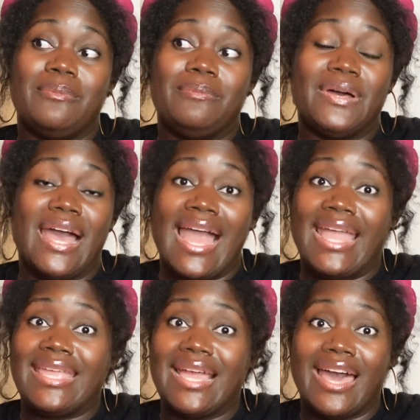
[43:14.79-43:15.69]
but
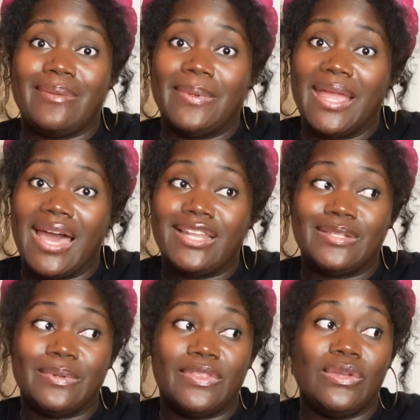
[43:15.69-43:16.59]
I gotta be
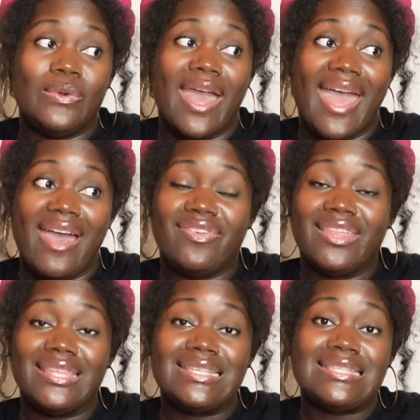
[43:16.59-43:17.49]
honest with you,
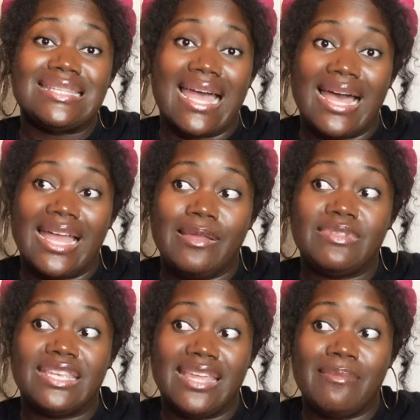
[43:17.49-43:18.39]
having this time
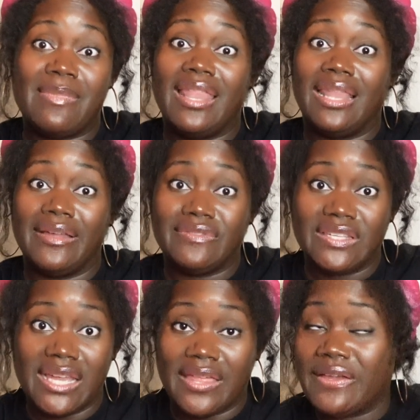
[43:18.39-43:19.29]
to get my life
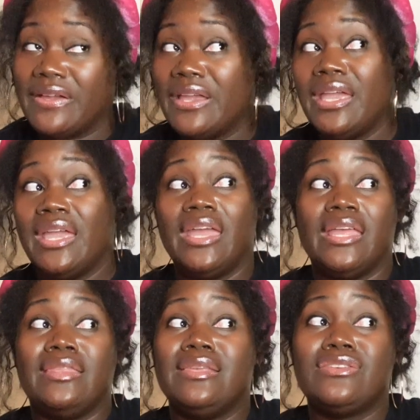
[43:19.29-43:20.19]
together.
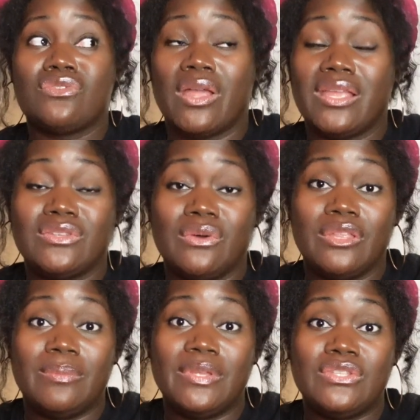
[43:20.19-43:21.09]
This strike has
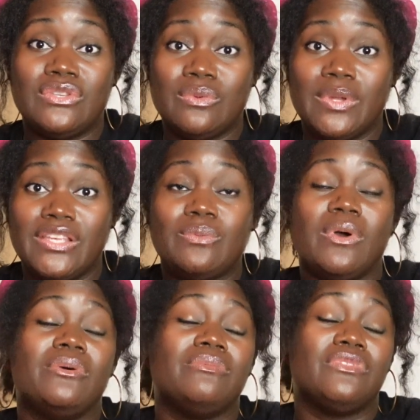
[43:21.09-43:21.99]
only been 2 weeks.
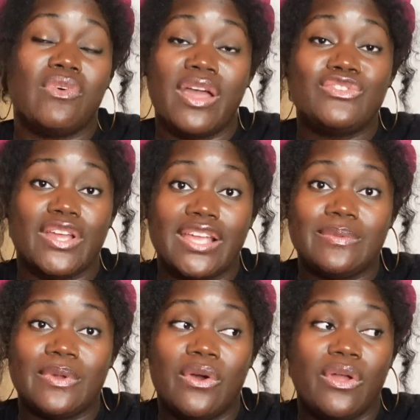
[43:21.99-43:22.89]
Well, the writer strike has
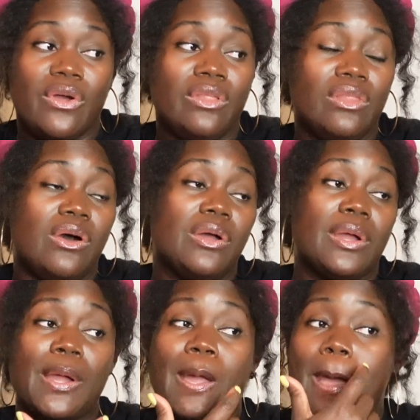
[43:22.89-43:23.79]
been going on
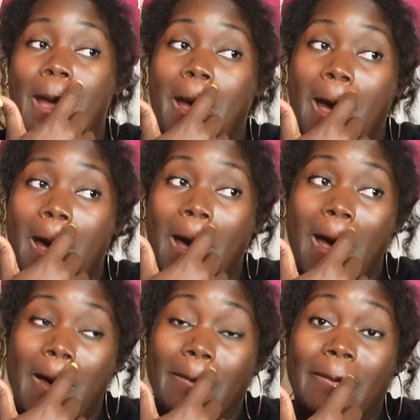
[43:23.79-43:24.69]
longer,
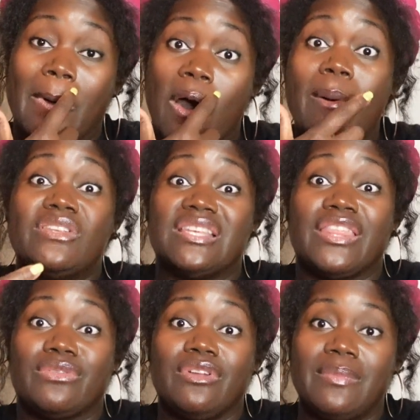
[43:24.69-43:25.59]
almost
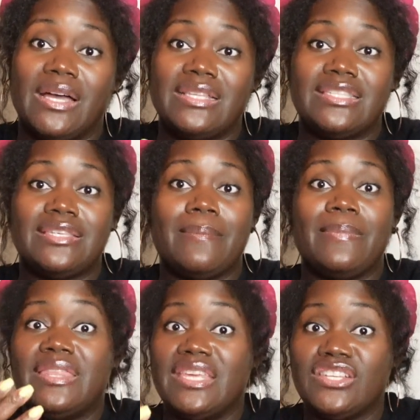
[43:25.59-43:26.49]
like 3 months.
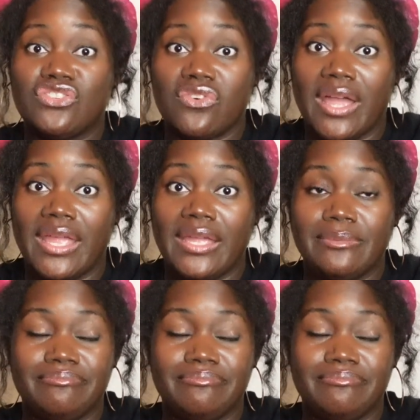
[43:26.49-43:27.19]
But this strike